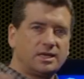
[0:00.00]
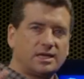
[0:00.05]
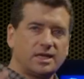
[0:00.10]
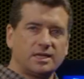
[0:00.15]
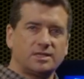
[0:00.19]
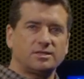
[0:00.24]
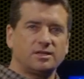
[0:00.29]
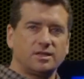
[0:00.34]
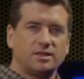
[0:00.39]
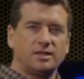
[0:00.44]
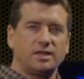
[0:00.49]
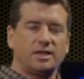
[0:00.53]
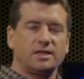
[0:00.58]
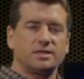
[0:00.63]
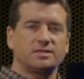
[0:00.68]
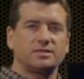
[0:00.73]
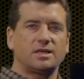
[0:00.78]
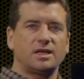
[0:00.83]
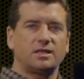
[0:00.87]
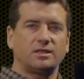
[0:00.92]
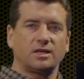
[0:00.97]
get to
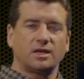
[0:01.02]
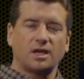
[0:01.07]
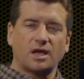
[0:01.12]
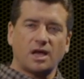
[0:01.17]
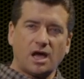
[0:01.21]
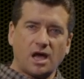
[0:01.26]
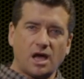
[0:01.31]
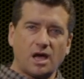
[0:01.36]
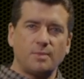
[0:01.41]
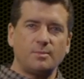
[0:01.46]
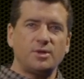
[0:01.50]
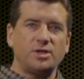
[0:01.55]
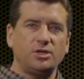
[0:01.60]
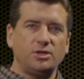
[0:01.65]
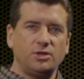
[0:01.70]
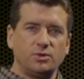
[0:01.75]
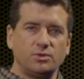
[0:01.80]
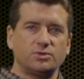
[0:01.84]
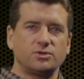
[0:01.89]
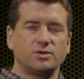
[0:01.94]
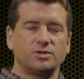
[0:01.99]
things that the common
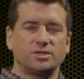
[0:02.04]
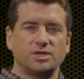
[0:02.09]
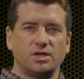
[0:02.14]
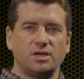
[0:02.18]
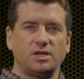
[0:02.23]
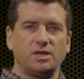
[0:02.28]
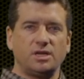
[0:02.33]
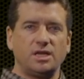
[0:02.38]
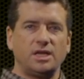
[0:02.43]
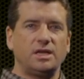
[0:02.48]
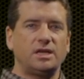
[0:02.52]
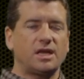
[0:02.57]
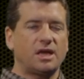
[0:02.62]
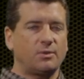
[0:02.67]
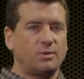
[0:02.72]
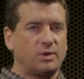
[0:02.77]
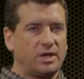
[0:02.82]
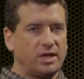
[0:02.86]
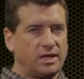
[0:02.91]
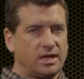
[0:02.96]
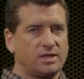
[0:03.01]
user is going to need and
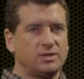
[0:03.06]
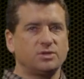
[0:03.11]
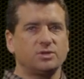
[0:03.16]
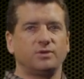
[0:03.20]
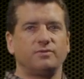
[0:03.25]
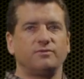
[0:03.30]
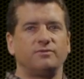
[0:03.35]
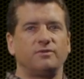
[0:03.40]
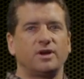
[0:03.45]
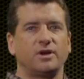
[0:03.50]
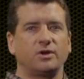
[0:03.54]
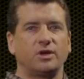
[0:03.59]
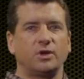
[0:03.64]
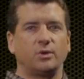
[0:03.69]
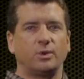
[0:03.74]
we can get to it very